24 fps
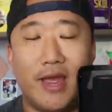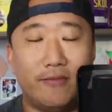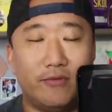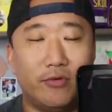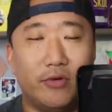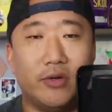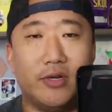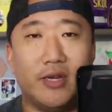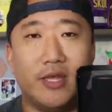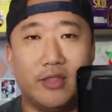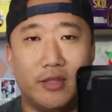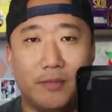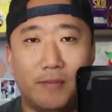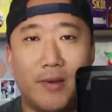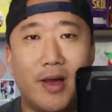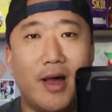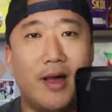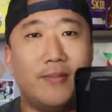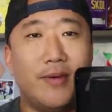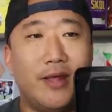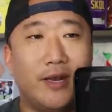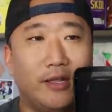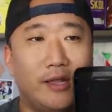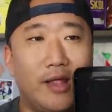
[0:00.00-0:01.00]
Everyone and their
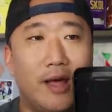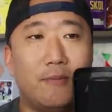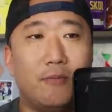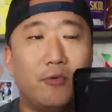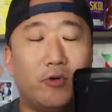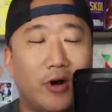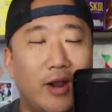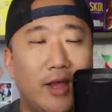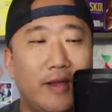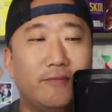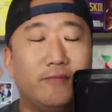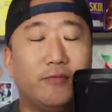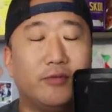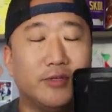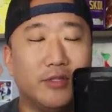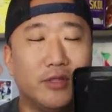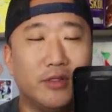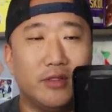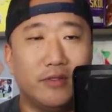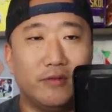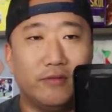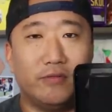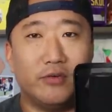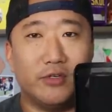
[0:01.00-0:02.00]
mom had a lot more hype for
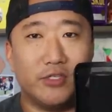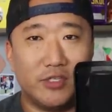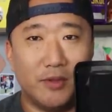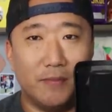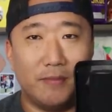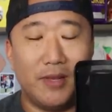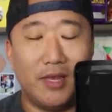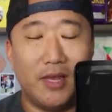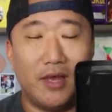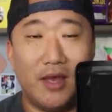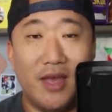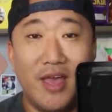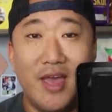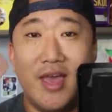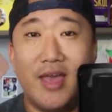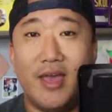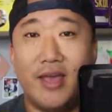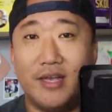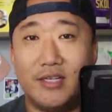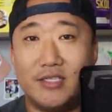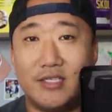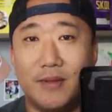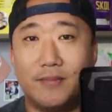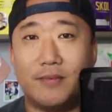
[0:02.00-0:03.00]
Samia,
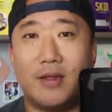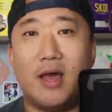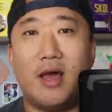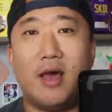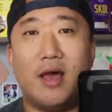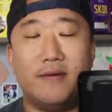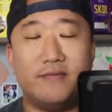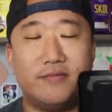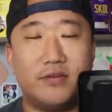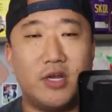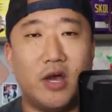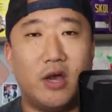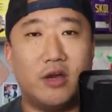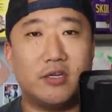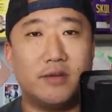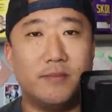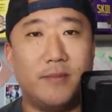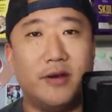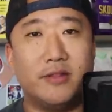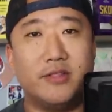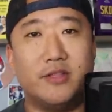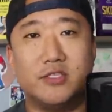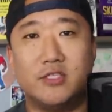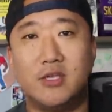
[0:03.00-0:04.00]
except I've talked
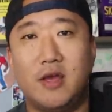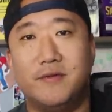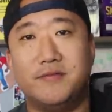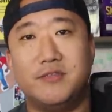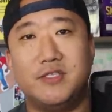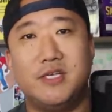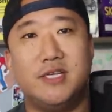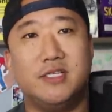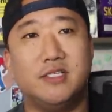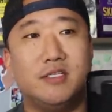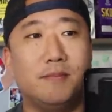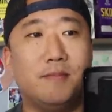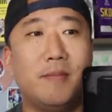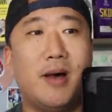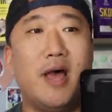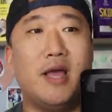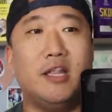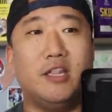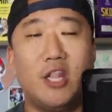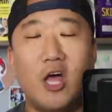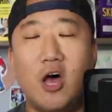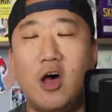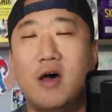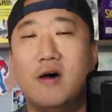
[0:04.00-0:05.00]
about this offseason,
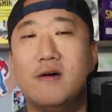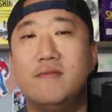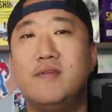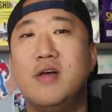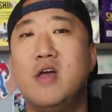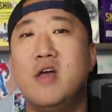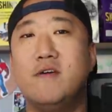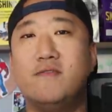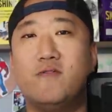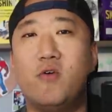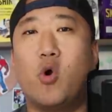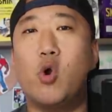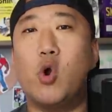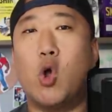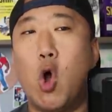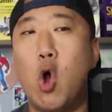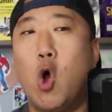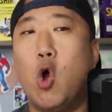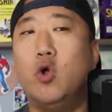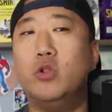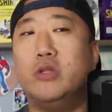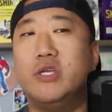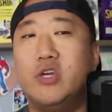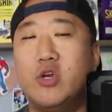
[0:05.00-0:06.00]
my love for
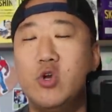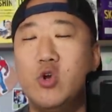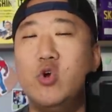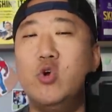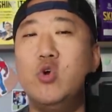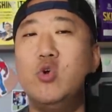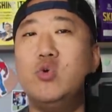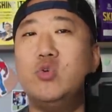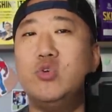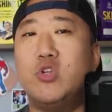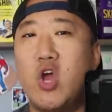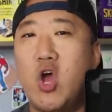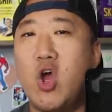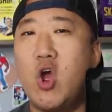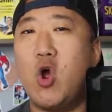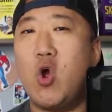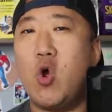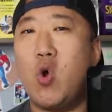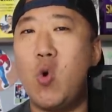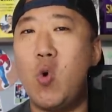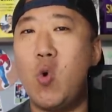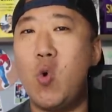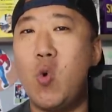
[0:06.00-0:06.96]
Oli Udoh.